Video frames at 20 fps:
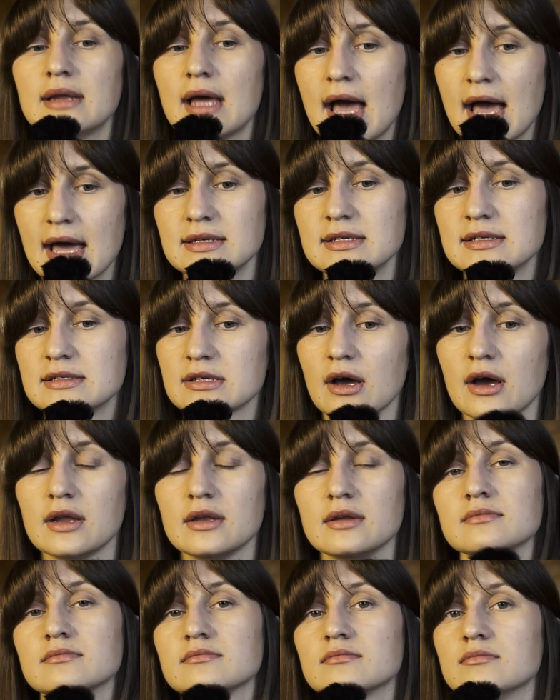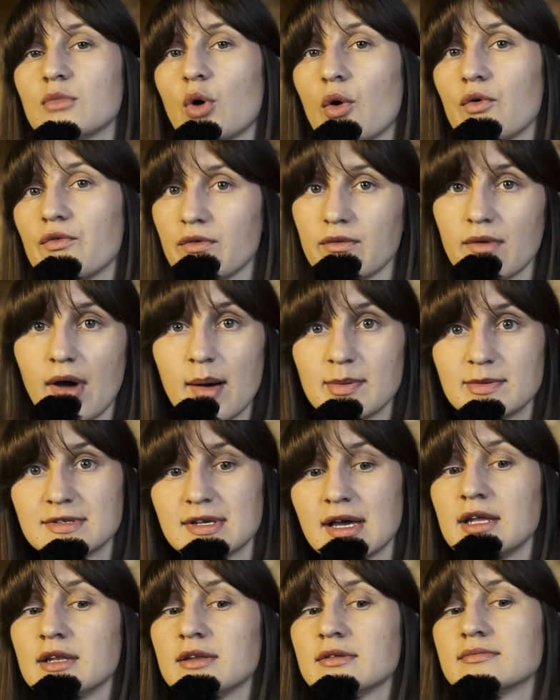and design of a
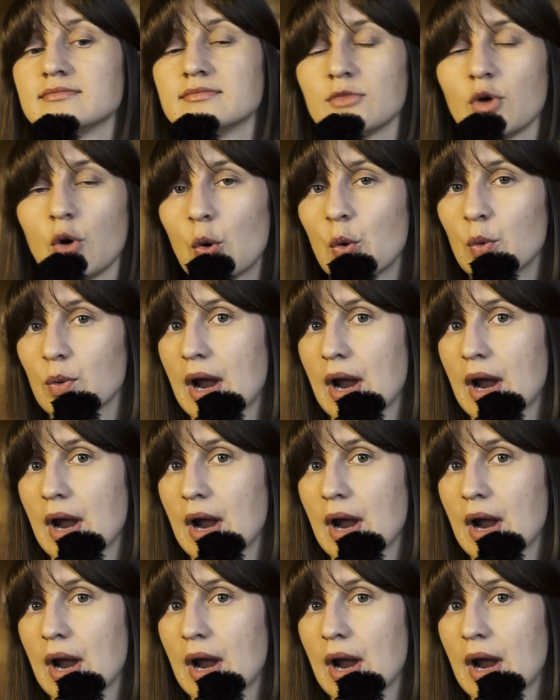website or